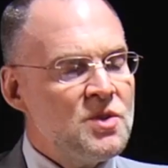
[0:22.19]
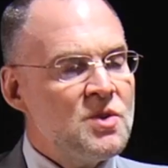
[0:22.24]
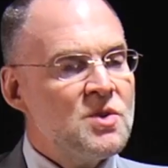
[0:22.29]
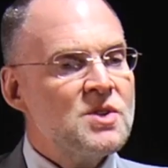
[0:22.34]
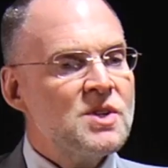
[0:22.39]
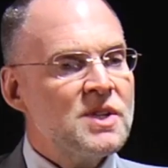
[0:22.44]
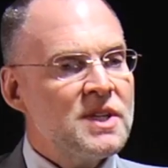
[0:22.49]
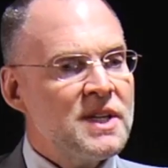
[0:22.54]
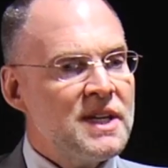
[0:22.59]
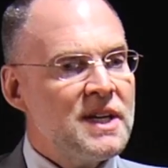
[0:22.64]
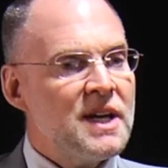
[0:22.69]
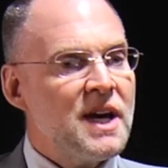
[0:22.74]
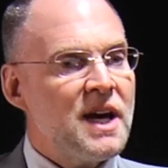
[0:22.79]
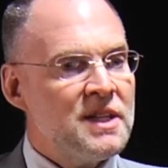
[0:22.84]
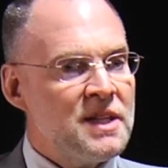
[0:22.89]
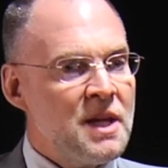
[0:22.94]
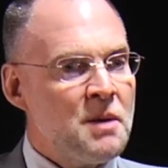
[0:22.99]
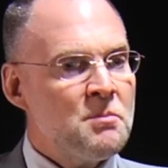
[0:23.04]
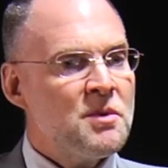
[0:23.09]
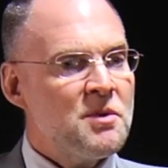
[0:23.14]
Usually,
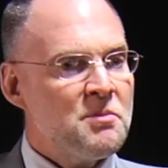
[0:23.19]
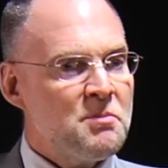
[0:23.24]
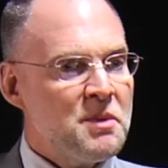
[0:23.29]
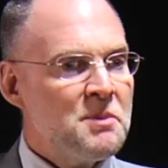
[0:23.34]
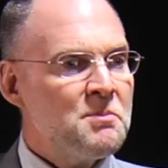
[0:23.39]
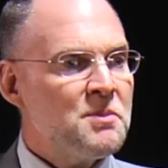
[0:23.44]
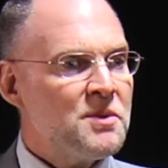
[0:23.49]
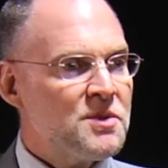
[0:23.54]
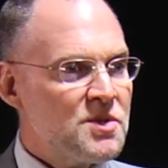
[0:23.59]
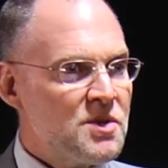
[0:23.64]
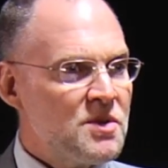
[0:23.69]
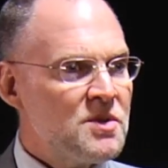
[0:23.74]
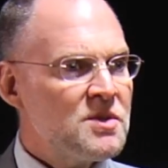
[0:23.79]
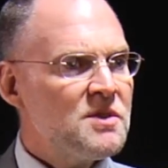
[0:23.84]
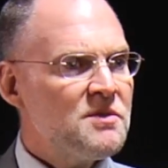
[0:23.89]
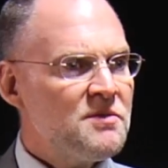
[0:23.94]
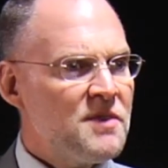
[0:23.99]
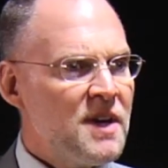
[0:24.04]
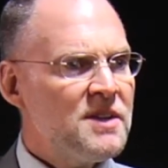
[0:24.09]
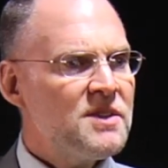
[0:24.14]
a number of people turn
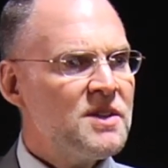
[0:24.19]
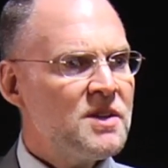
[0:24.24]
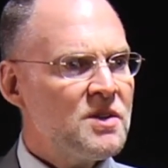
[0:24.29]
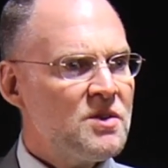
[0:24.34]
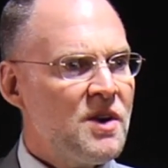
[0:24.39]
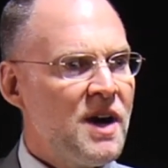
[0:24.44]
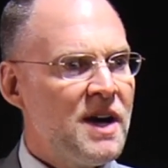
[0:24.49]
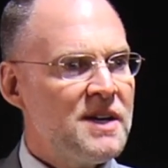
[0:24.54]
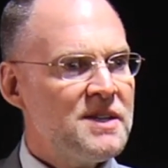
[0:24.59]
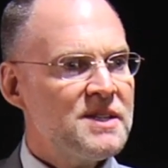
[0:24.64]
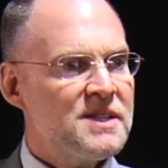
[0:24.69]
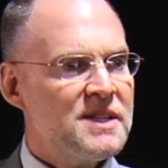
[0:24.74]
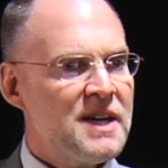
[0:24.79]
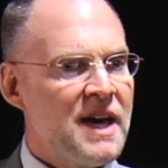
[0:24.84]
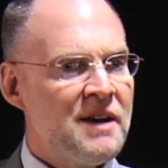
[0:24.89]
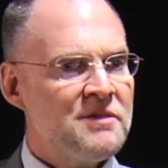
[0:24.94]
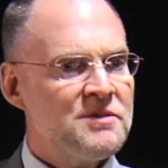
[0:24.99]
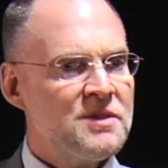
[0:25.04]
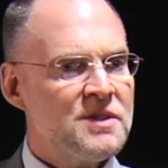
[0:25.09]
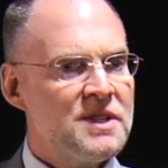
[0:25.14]
to faith in Christ
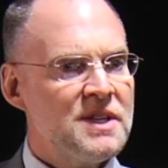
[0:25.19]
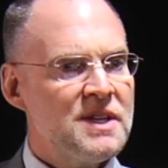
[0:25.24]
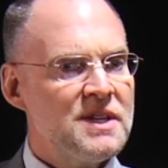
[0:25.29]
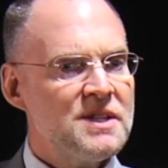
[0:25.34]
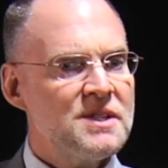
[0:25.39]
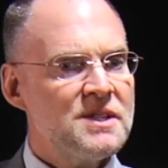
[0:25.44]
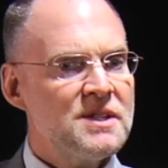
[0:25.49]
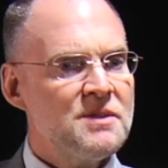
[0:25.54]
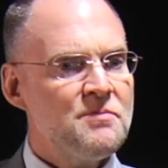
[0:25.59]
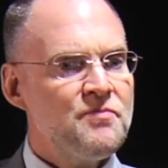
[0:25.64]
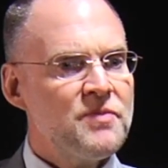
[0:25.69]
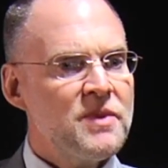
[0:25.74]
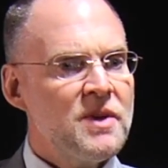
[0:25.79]
after these.